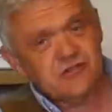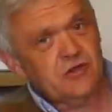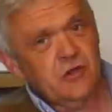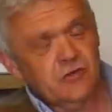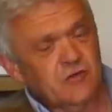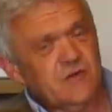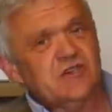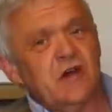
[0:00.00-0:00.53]
That's
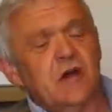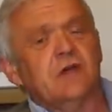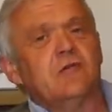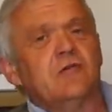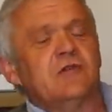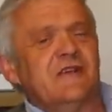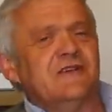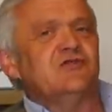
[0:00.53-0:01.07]
not
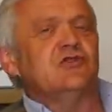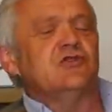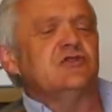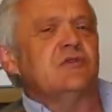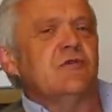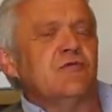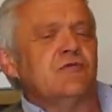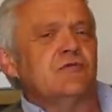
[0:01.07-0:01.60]
recycled, that's
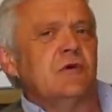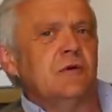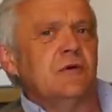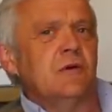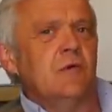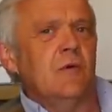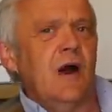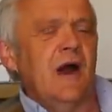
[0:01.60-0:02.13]
just
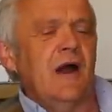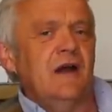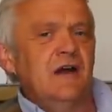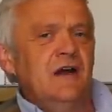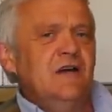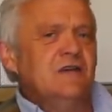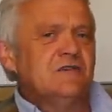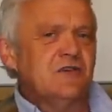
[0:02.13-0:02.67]
thrown away.
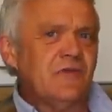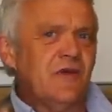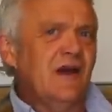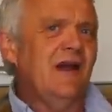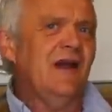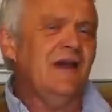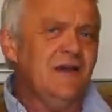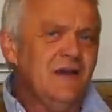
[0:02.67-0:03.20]
So
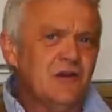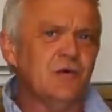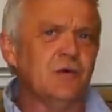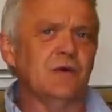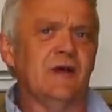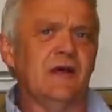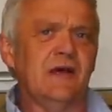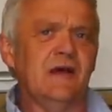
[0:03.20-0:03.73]
they're
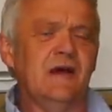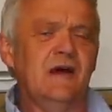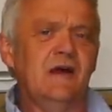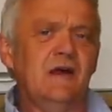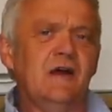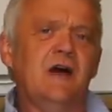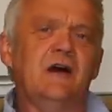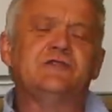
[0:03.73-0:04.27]
equally
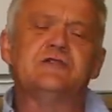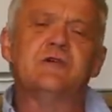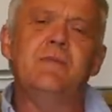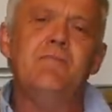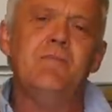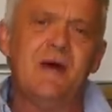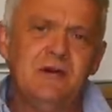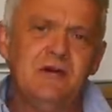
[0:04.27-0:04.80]
a
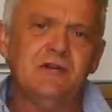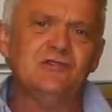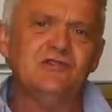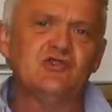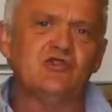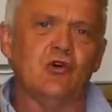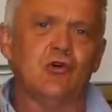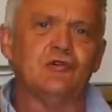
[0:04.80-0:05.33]
tremendous
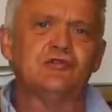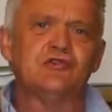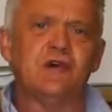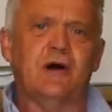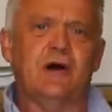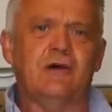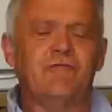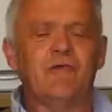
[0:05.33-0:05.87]

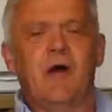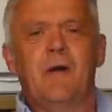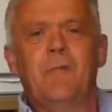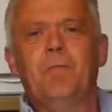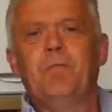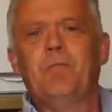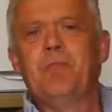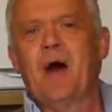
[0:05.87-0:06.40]
source of
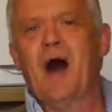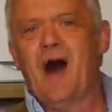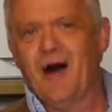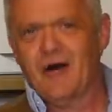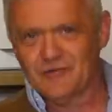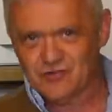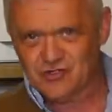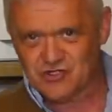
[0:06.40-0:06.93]

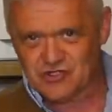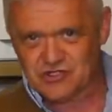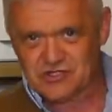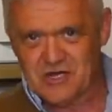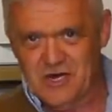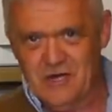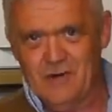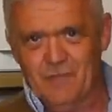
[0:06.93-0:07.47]
parts.